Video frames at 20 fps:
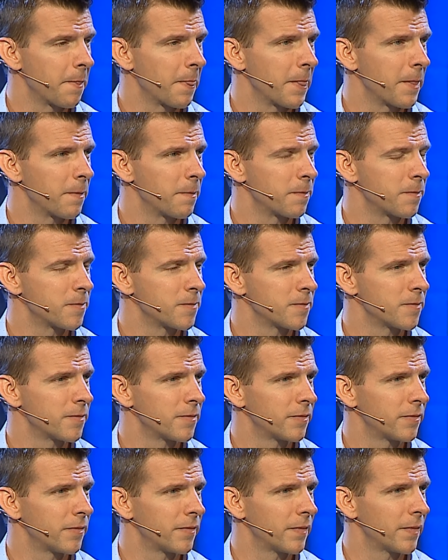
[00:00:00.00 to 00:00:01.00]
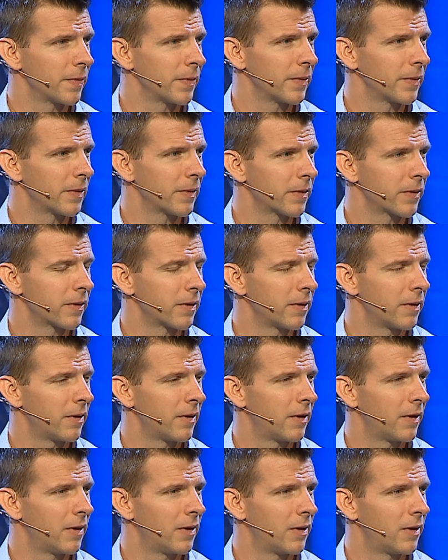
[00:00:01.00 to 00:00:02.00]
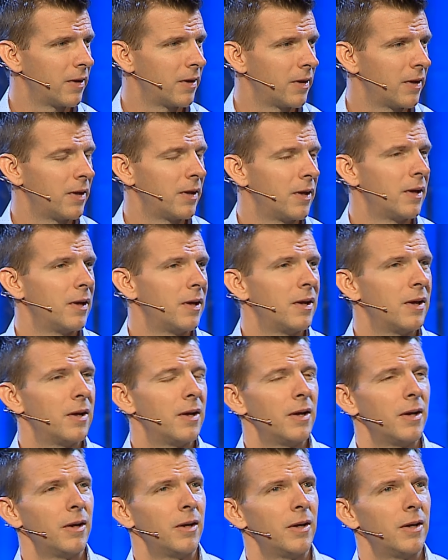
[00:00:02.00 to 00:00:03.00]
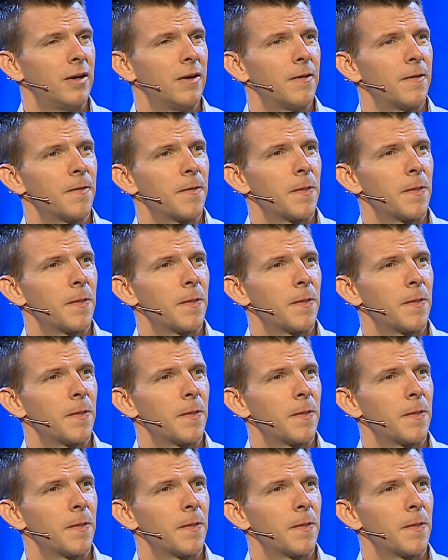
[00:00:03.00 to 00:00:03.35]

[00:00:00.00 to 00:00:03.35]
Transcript: (no one is talking)